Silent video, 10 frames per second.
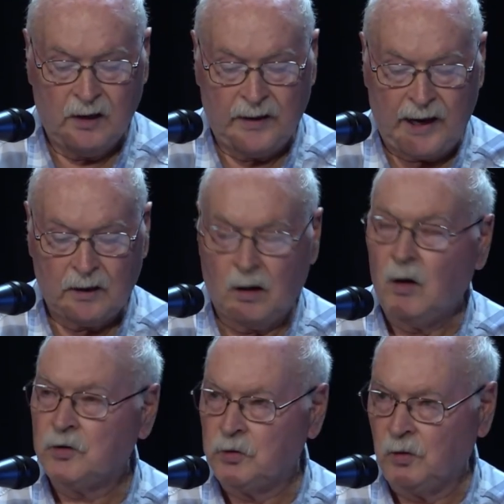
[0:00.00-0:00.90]
That
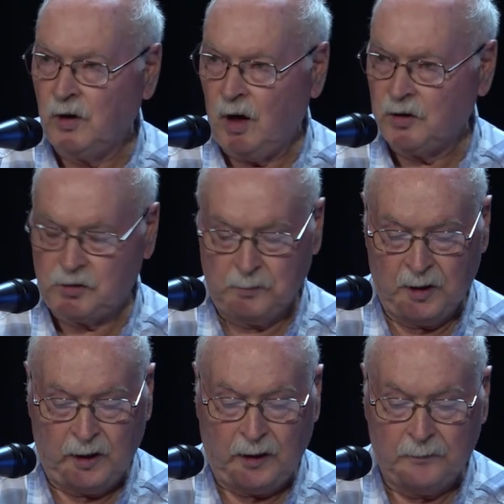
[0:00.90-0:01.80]
also costs
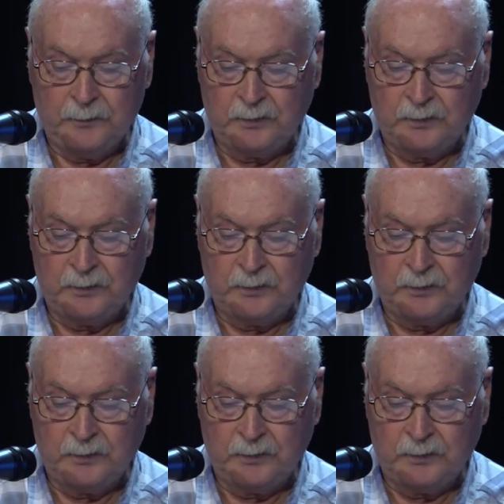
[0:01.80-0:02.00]
money,